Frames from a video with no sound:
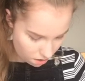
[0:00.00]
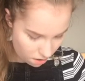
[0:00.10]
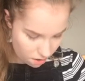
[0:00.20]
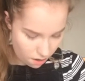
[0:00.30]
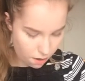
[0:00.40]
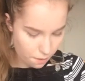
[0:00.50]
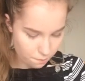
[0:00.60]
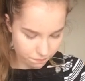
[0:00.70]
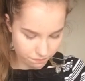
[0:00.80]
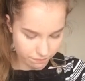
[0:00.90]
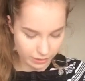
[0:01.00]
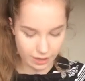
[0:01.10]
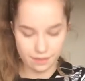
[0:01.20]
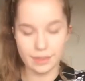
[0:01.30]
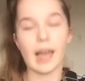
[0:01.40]
um,
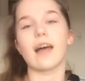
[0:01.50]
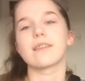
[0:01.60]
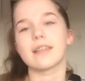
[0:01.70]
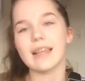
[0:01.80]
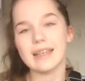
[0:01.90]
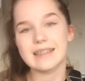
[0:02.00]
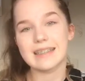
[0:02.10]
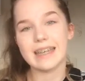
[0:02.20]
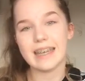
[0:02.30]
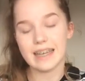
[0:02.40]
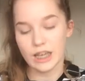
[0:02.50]
now the last thing,